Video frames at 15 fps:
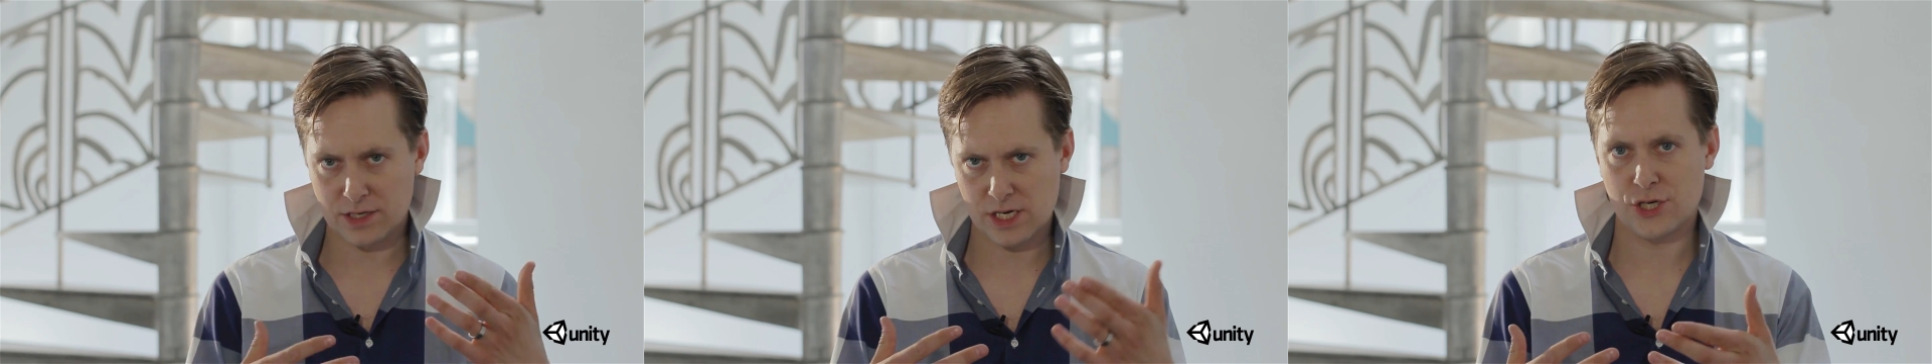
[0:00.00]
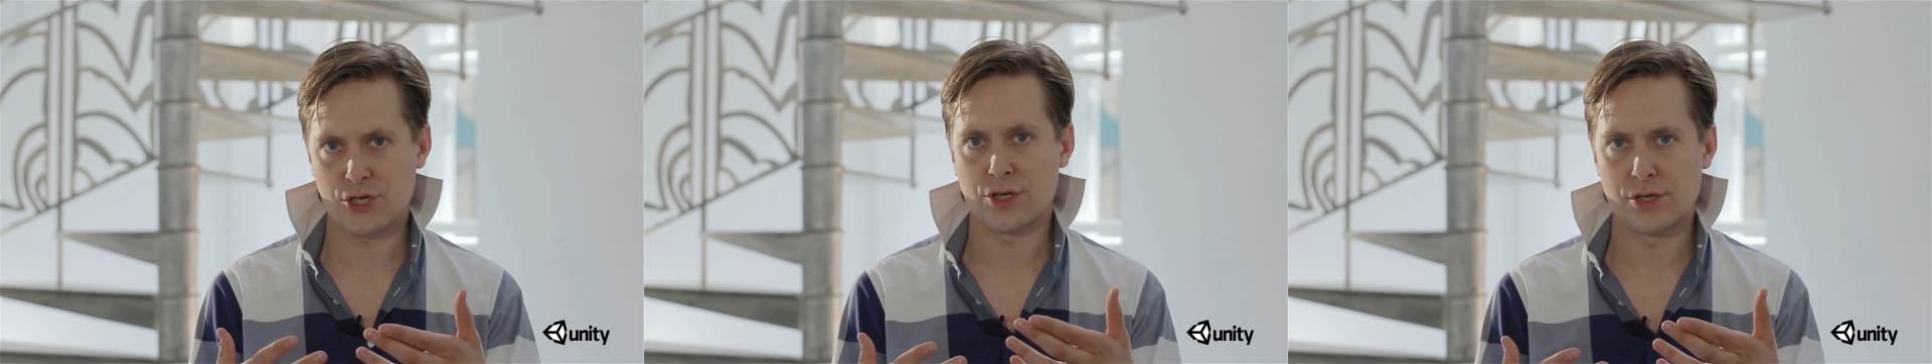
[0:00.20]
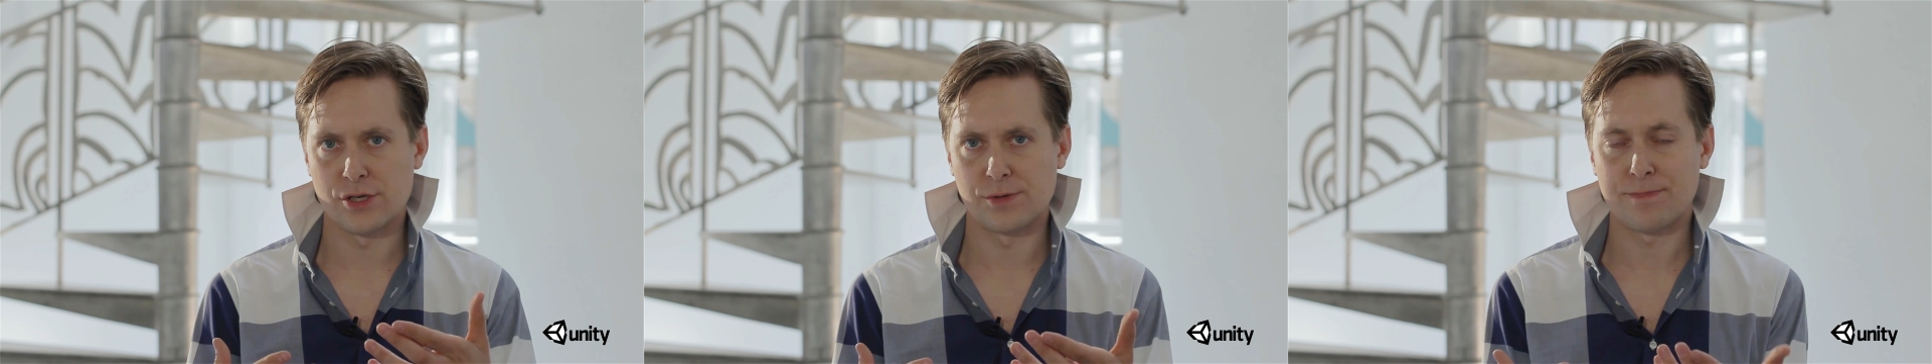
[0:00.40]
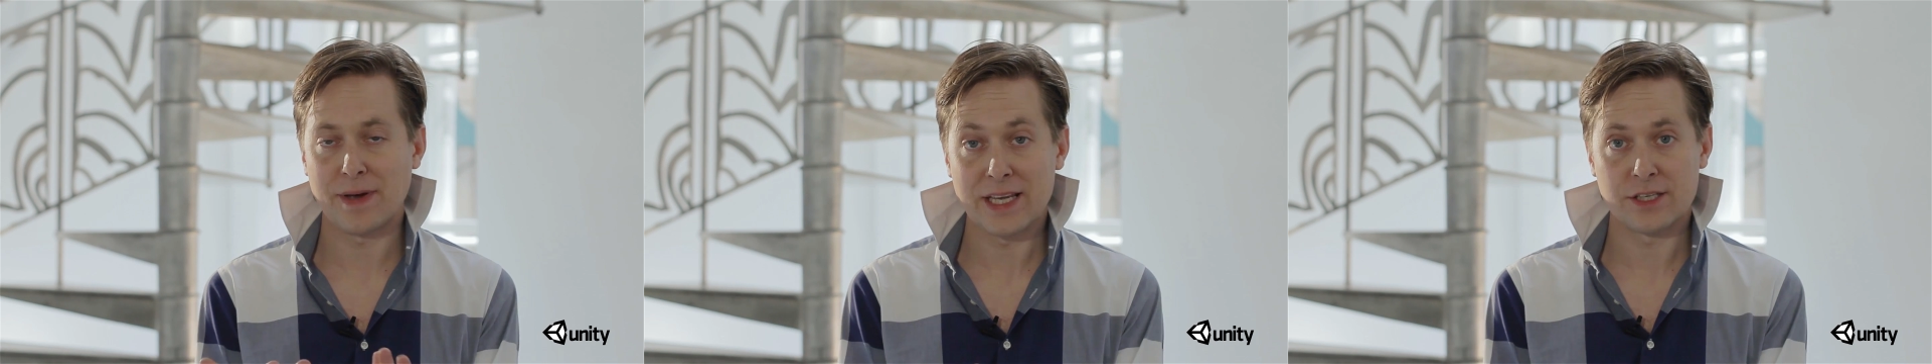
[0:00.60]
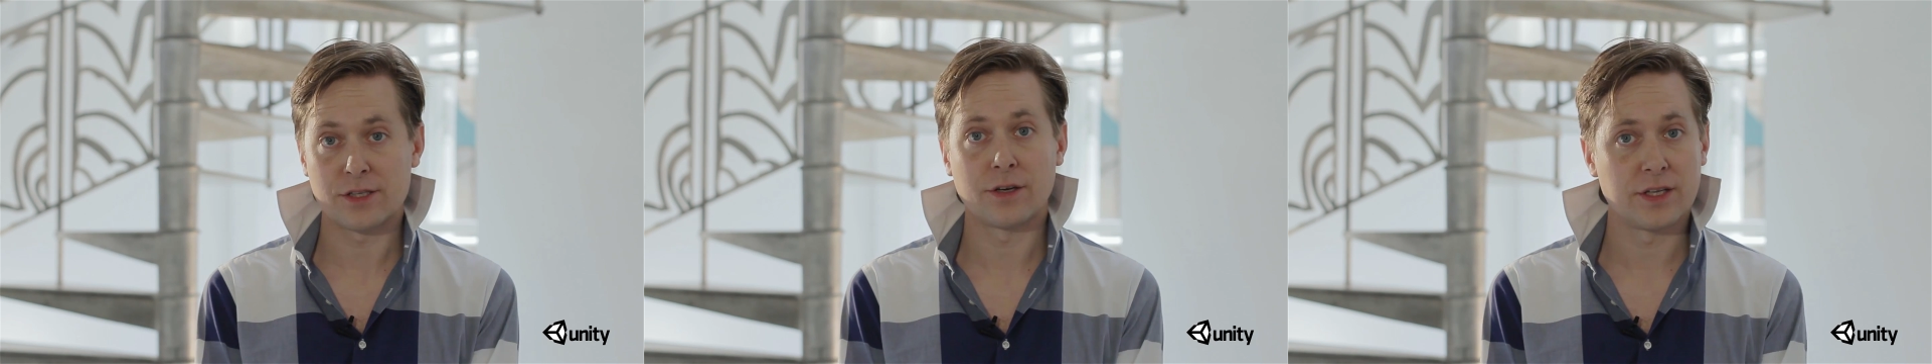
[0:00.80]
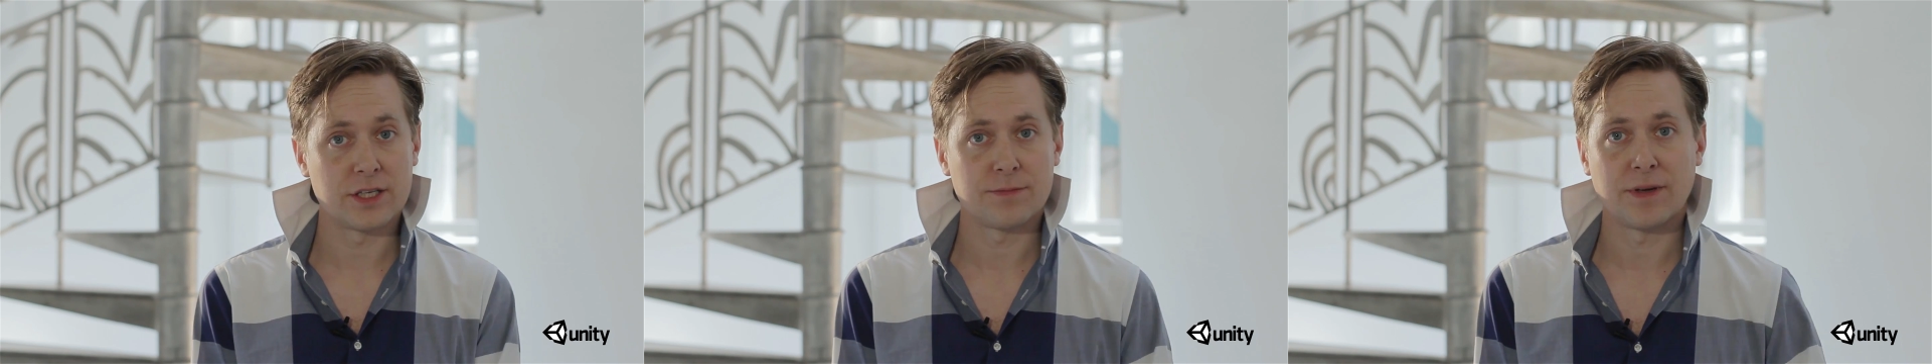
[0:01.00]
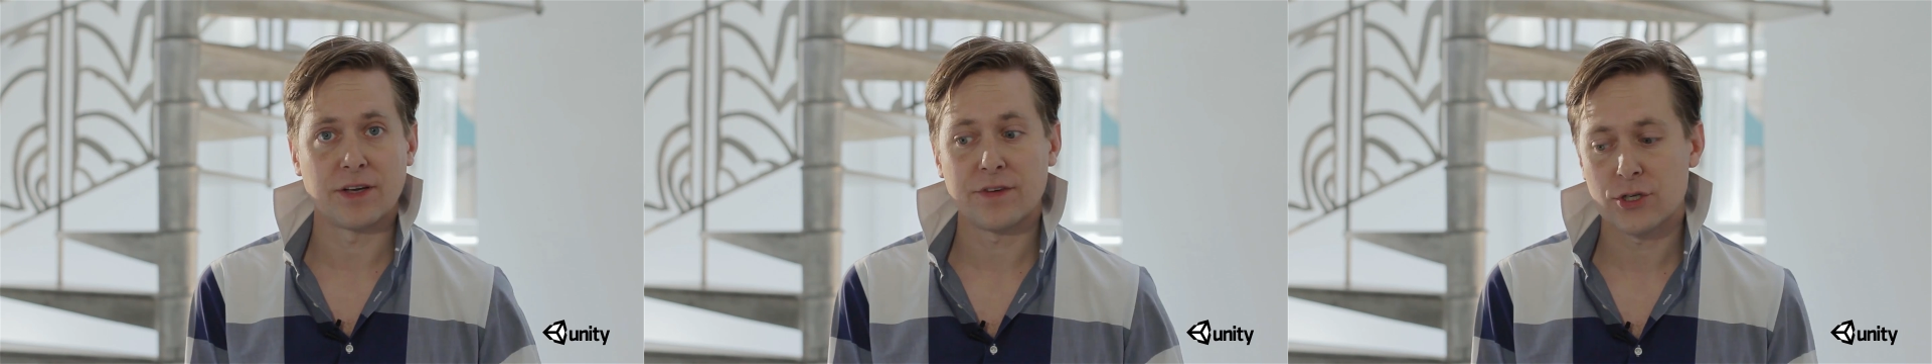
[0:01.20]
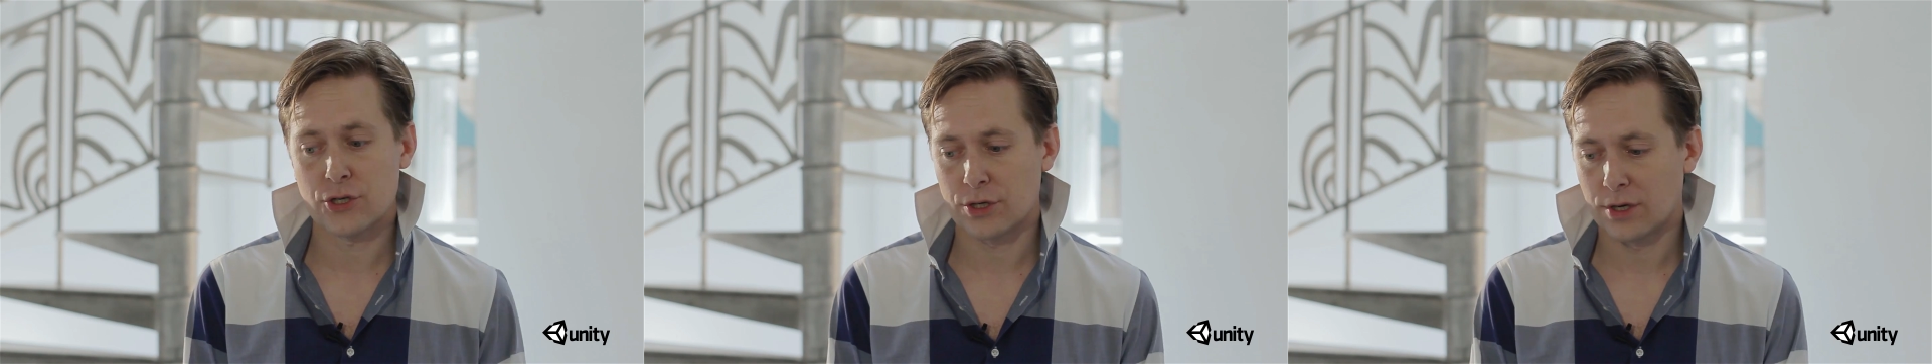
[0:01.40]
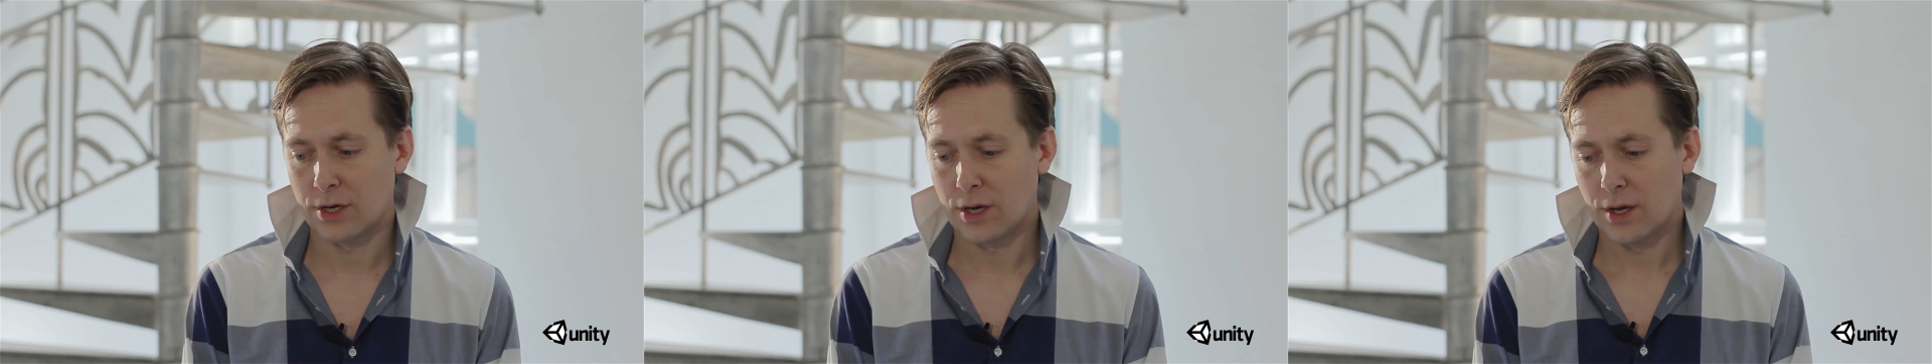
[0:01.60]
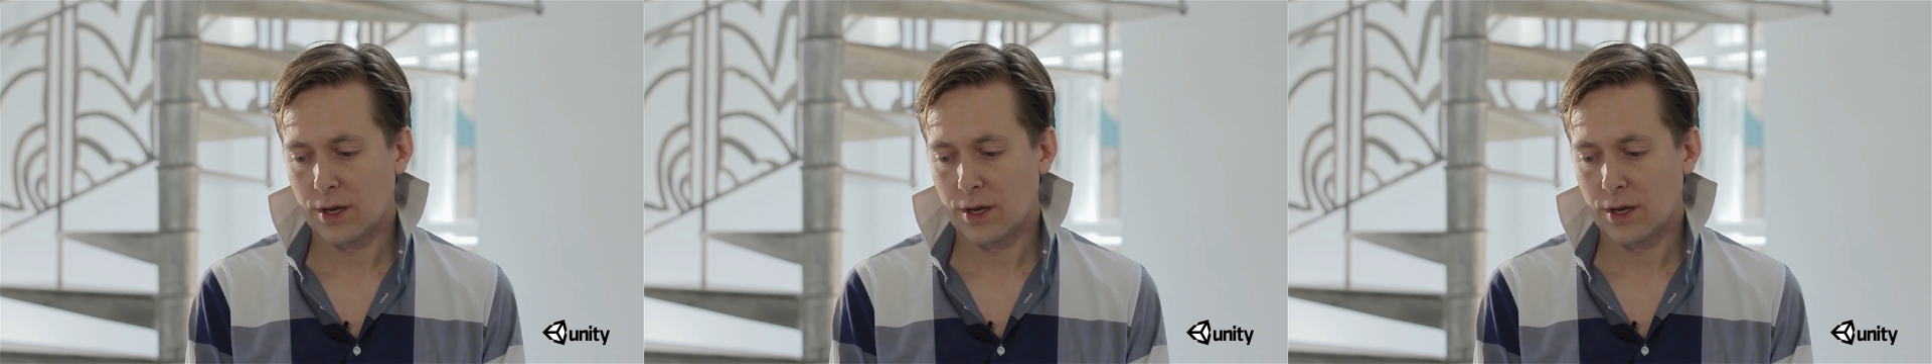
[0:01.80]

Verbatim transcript: decisions based on this big vision.